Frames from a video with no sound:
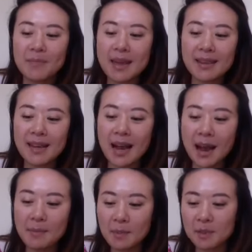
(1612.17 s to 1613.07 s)
And like,
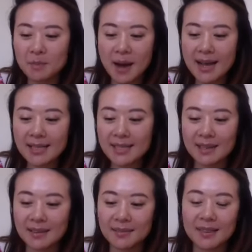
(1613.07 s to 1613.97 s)
I'm almost
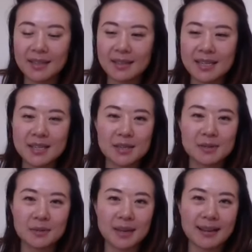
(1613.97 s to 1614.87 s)
positive the teachers
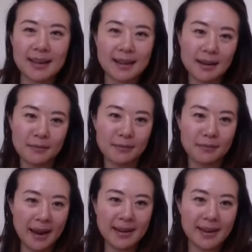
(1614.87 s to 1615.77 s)
were like, they couldn't
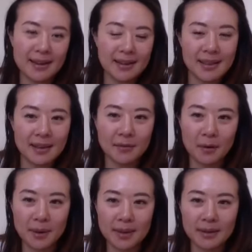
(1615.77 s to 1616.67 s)
find anything for
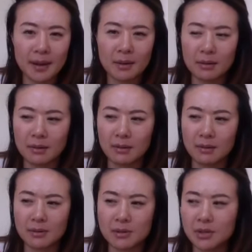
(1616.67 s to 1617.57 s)
me. They're like, oh,
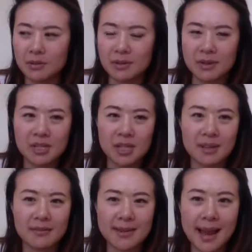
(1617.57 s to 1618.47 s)
shoot, this chick
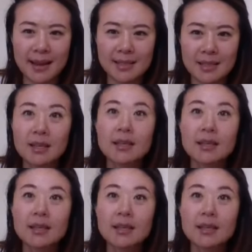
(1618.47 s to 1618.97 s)
never talks.